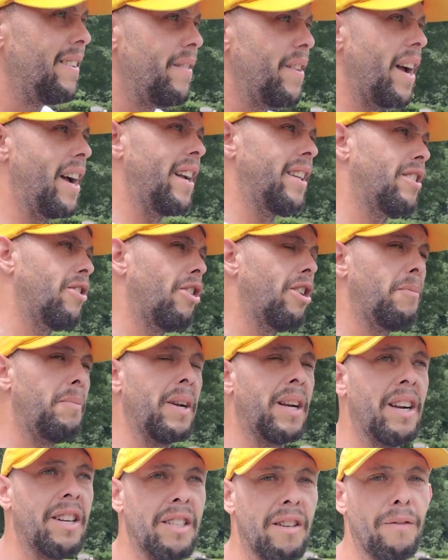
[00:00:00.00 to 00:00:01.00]
uh, it's only
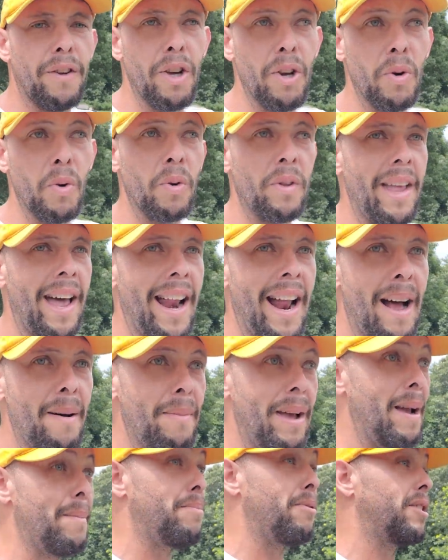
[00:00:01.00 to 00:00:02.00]
because of you that
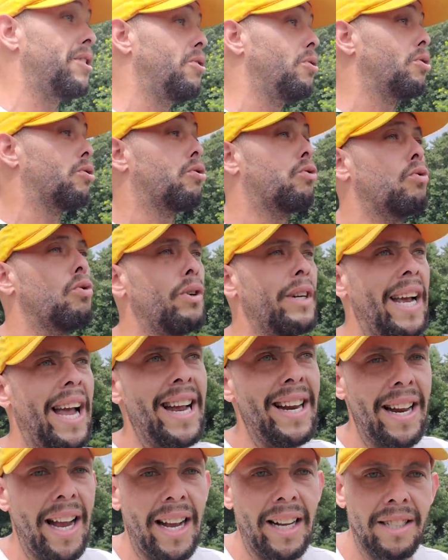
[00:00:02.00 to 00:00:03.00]
I'm able to
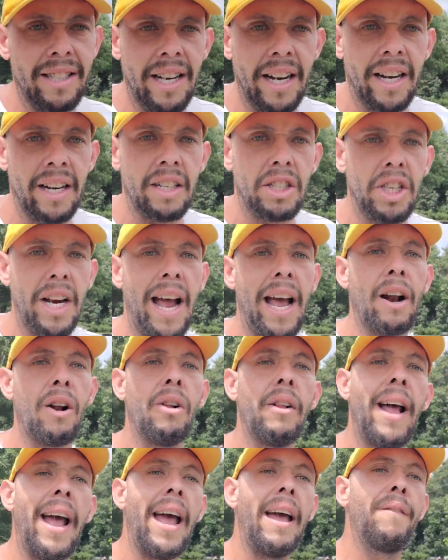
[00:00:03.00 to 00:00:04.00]
create a second
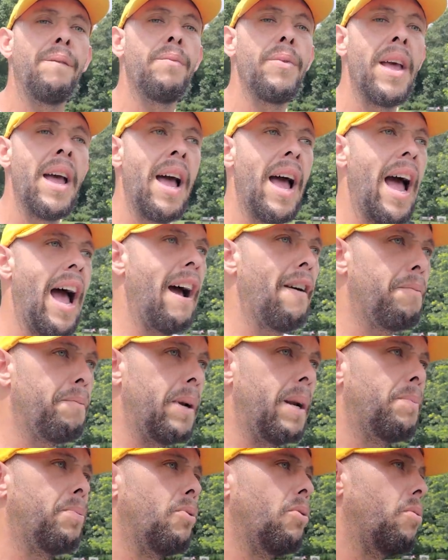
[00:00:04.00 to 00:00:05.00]
channel and have
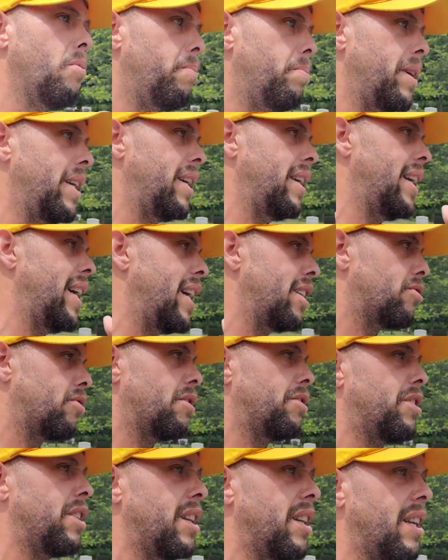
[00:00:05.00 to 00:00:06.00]
people be
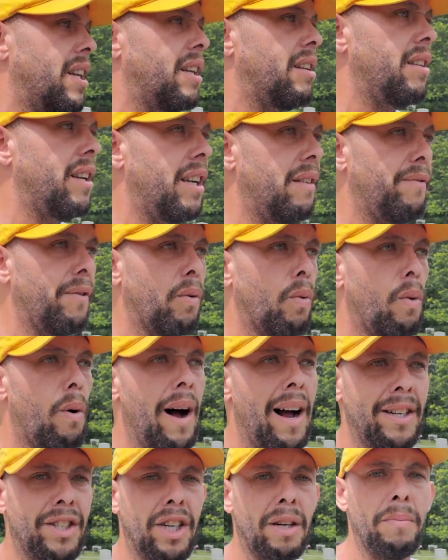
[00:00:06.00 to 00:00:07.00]
interested in even
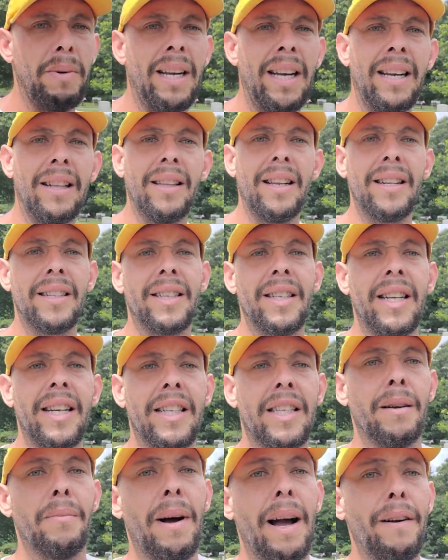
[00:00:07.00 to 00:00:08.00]
watching me, listening
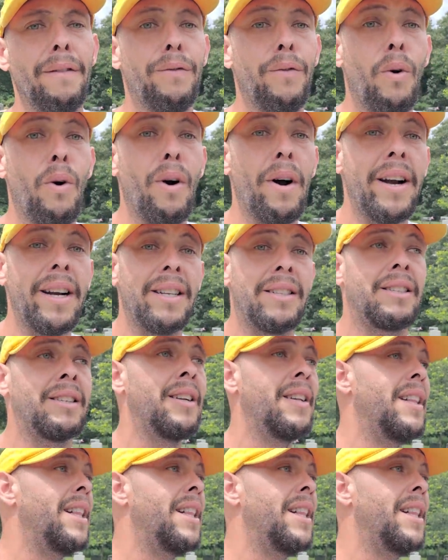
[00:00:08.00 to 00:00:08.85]
to my voice,